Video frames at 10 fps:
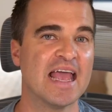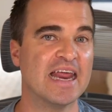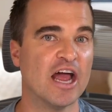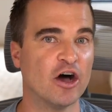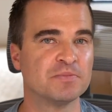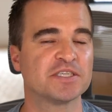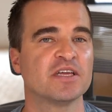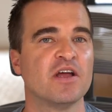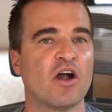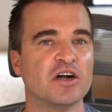It
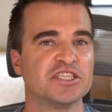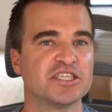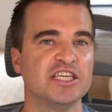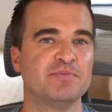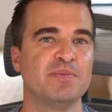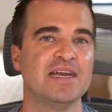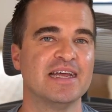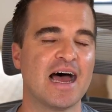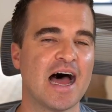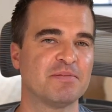helps our site
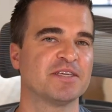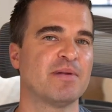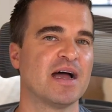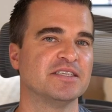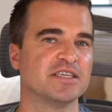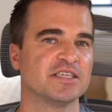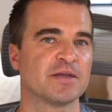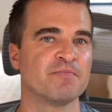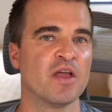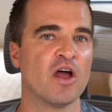speed, it
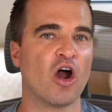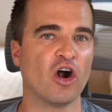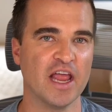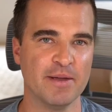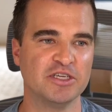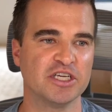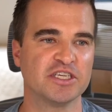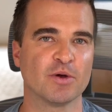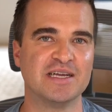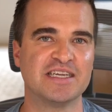optimizes our
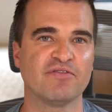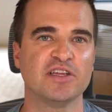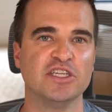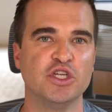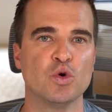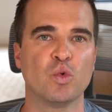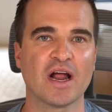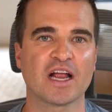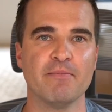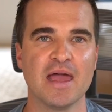images. So I definitely do
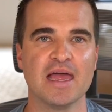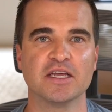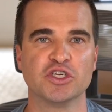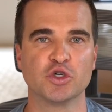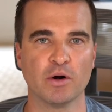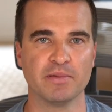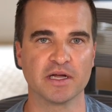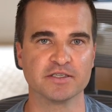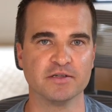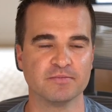recommend
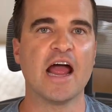Short Pixel.